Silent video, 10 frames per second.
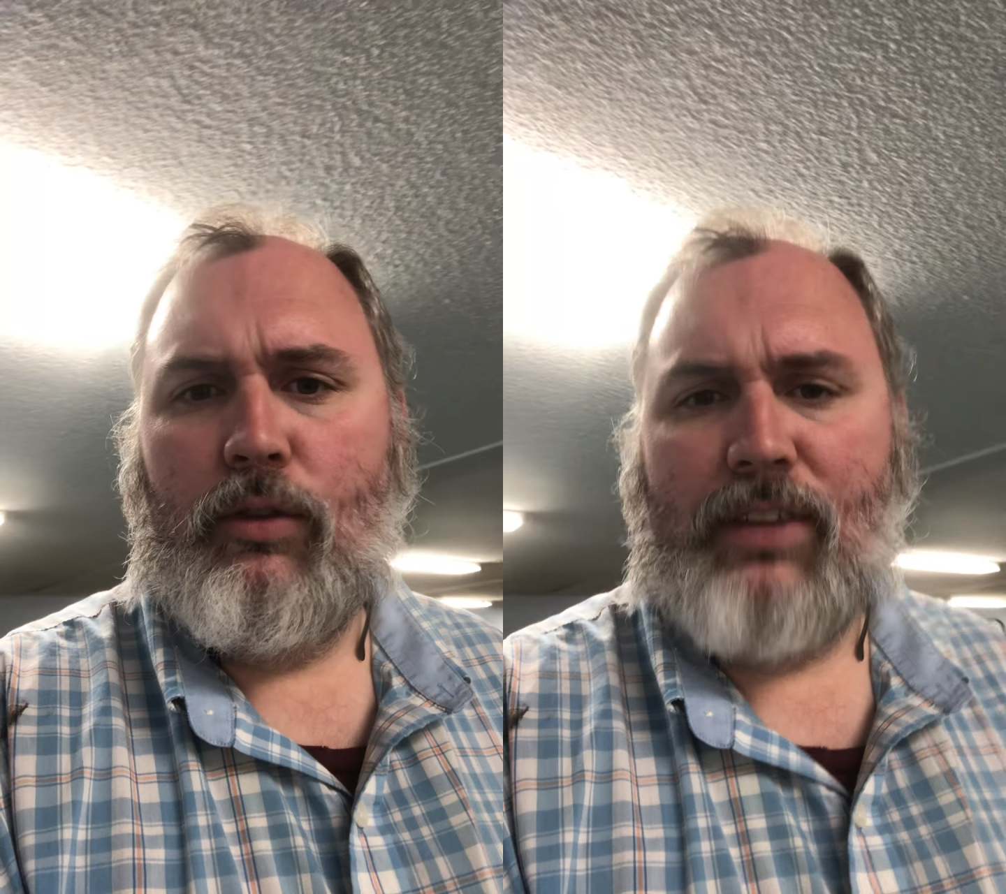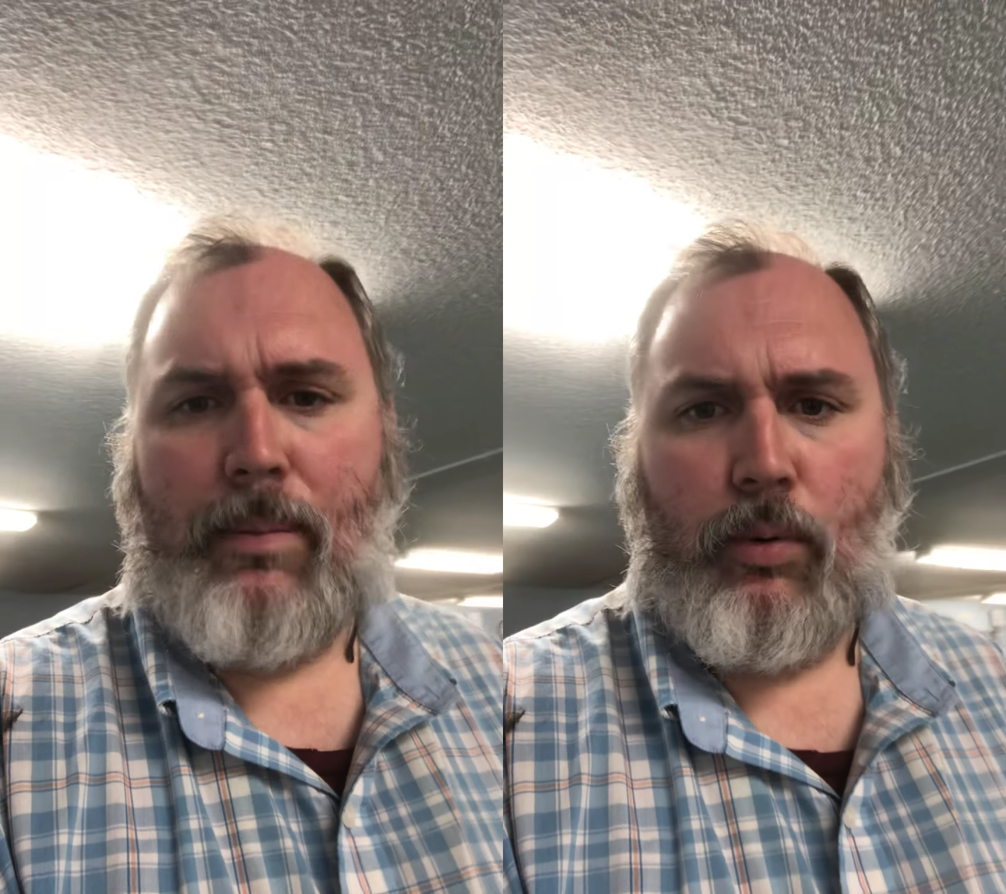
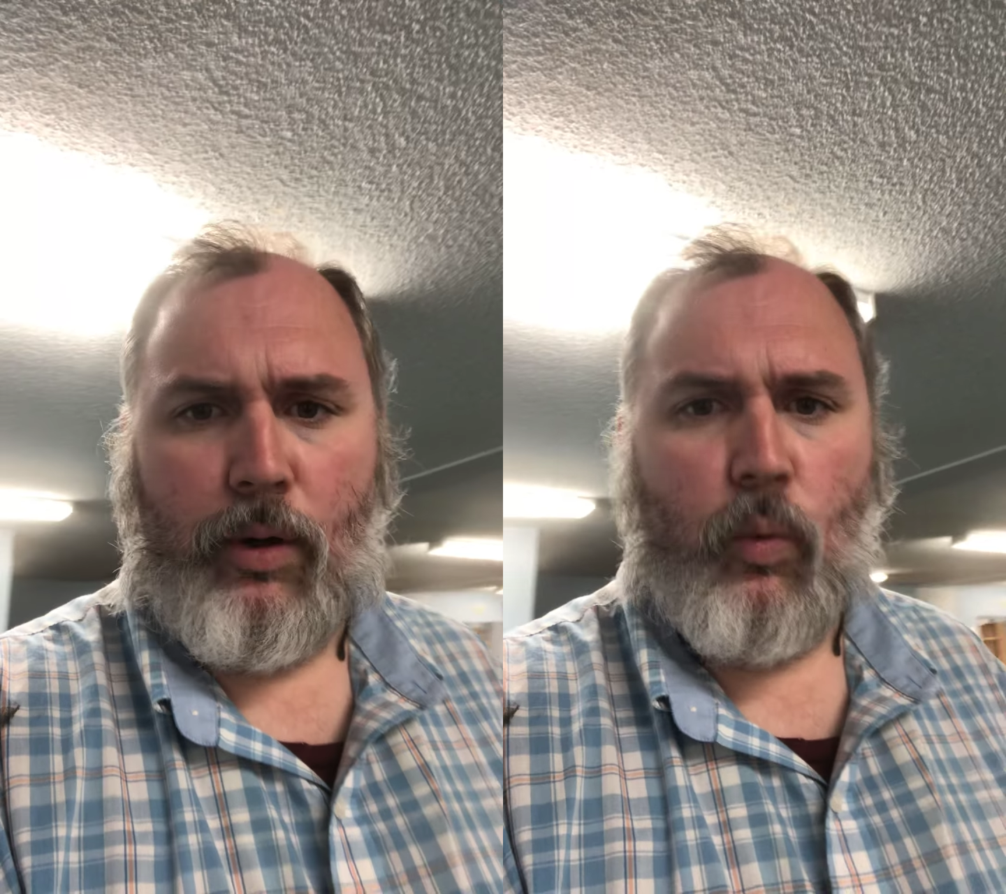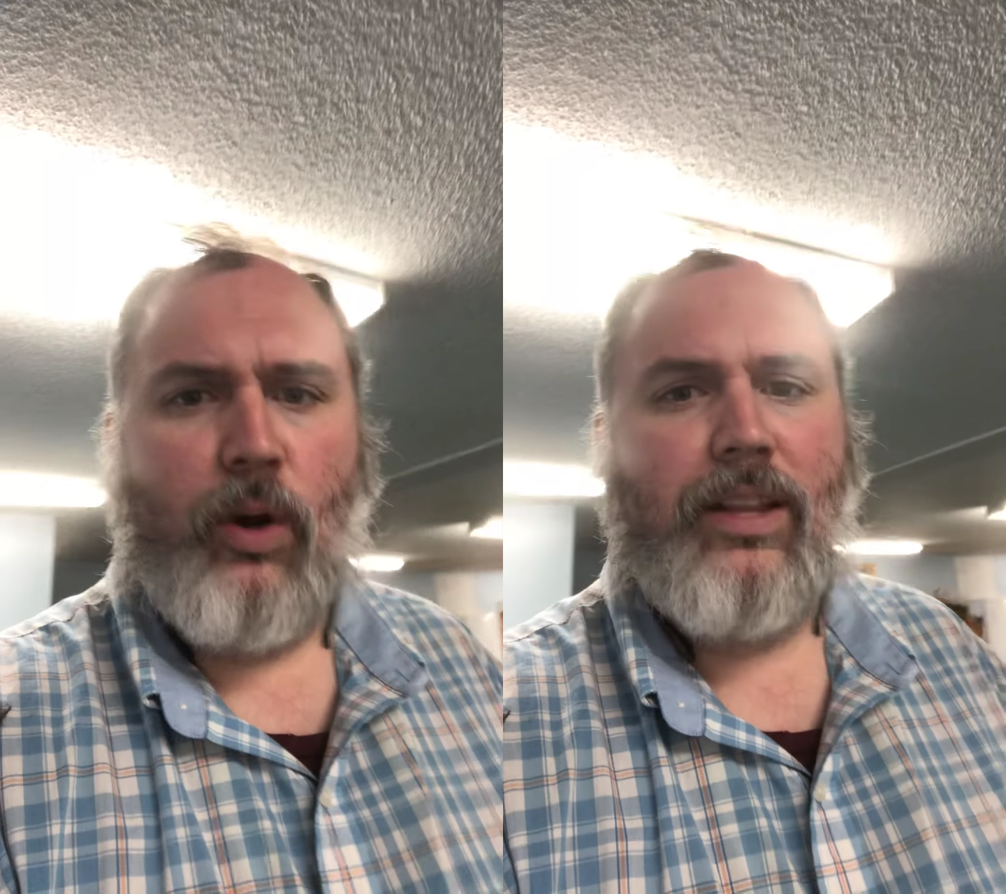
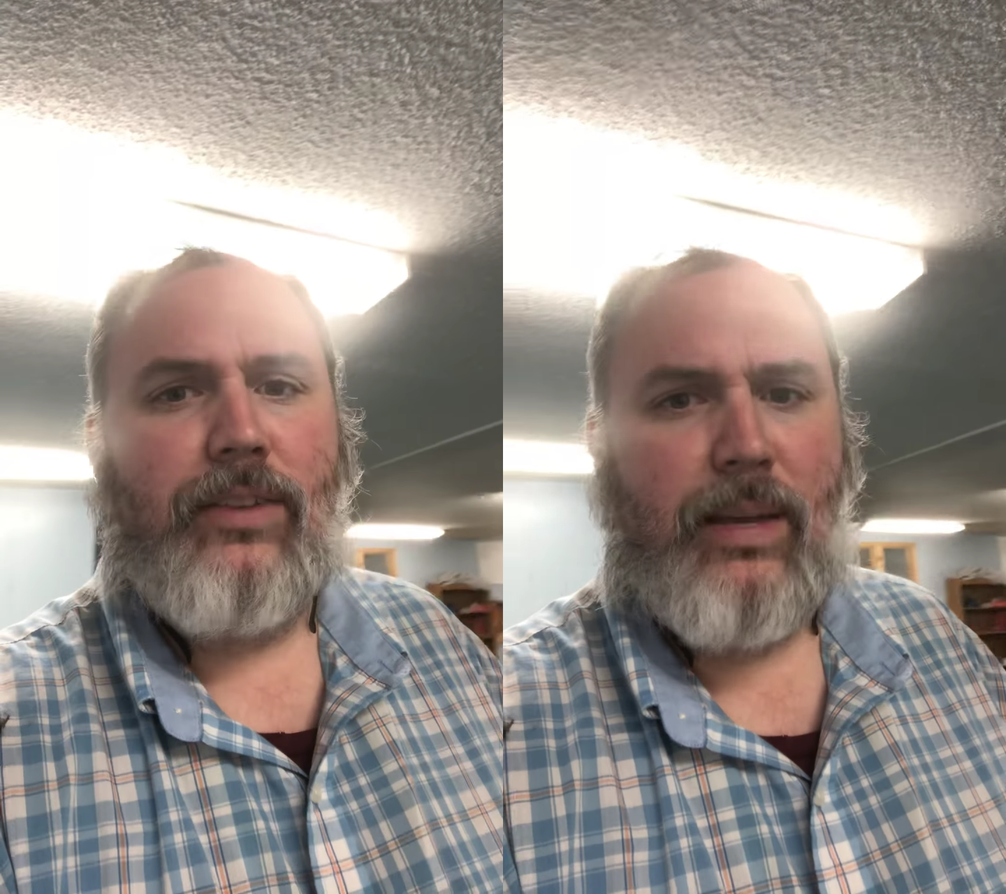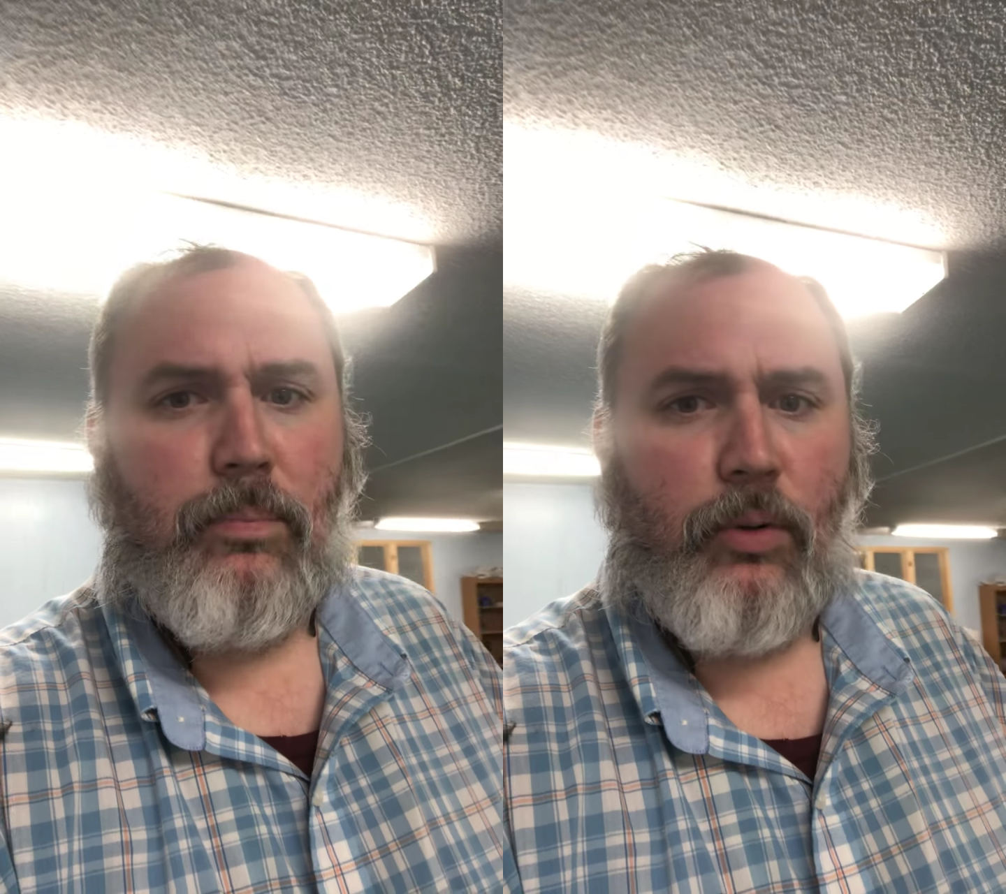10.1 and
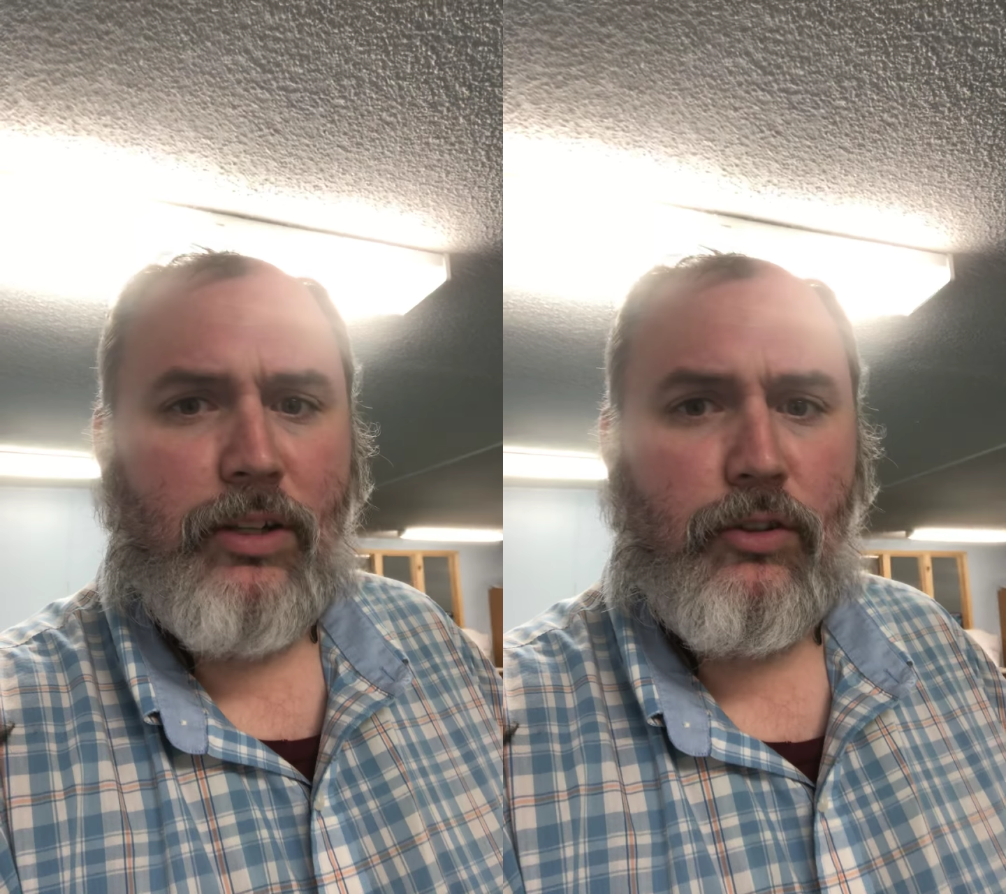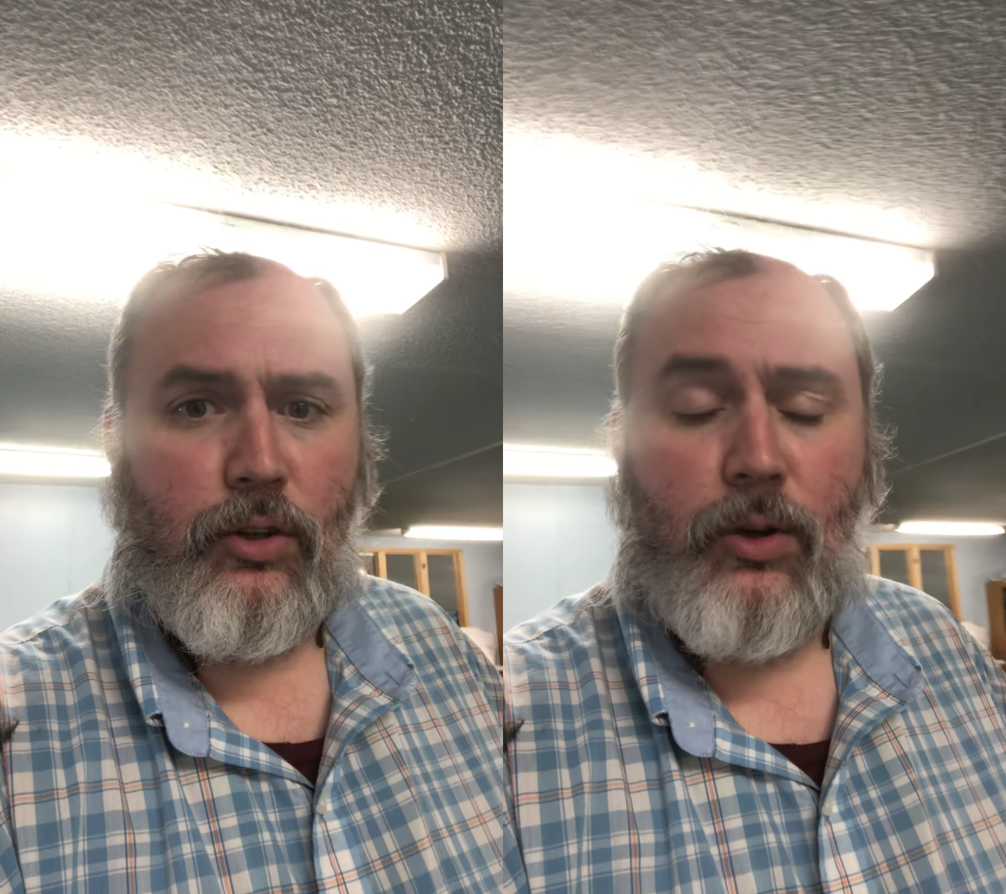
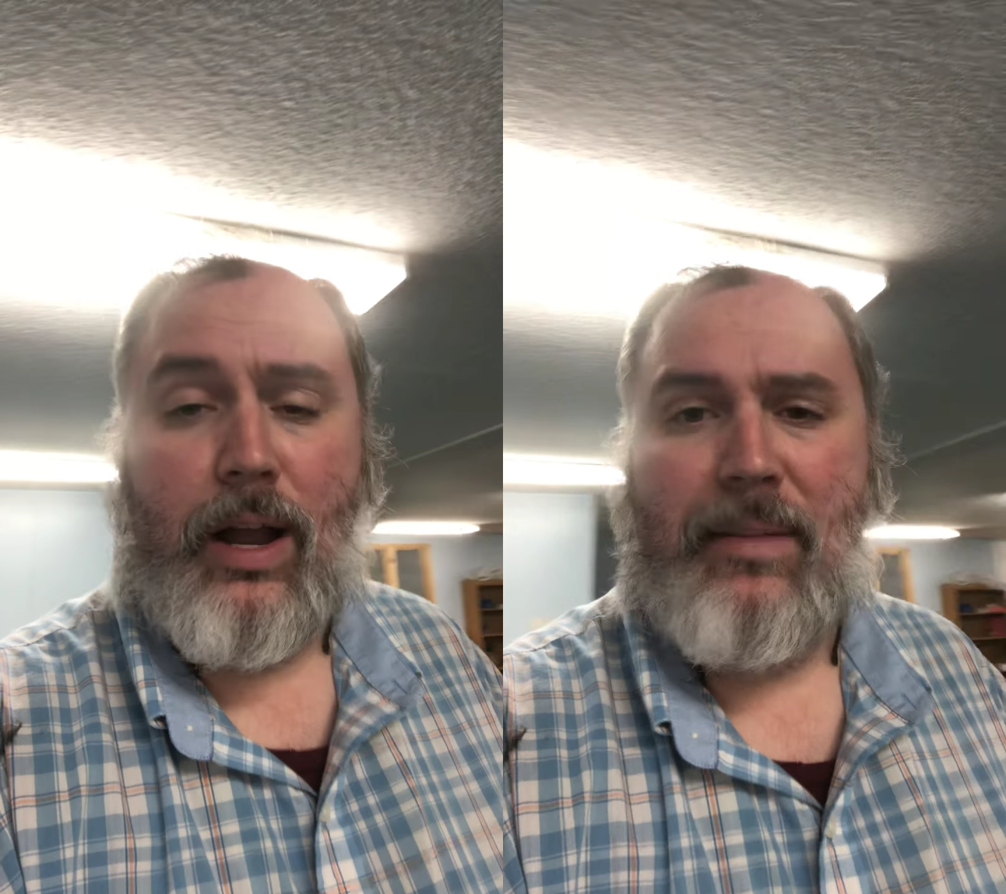10.2,